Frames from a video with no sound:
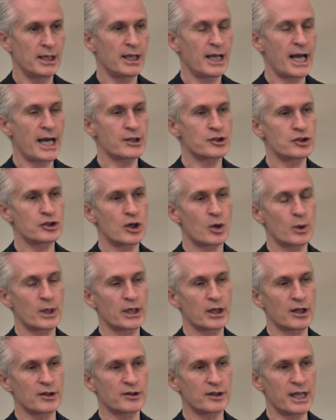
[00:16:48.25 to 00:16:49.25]
at
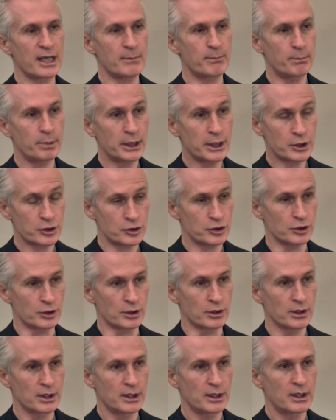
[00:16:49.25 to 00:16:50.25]
showing us a
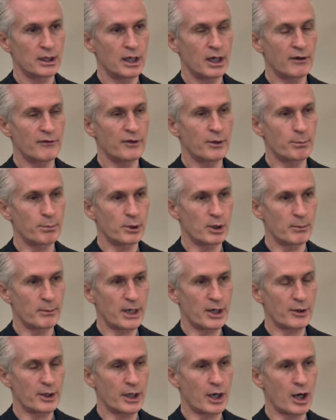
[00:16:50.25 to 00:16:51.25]
picture of the
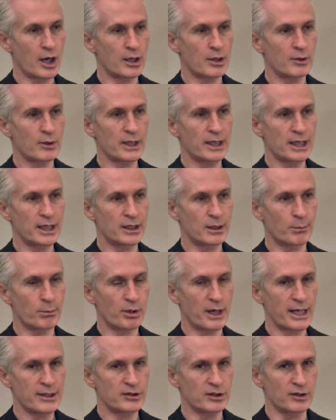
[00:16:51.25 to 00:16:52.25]
pulmonary artery and the
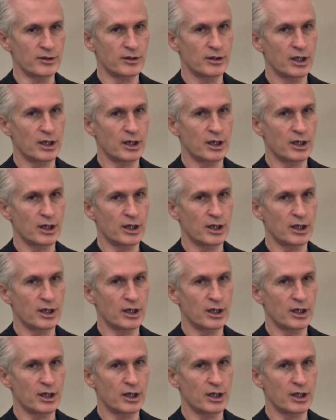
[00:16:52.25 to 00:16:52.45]
branches.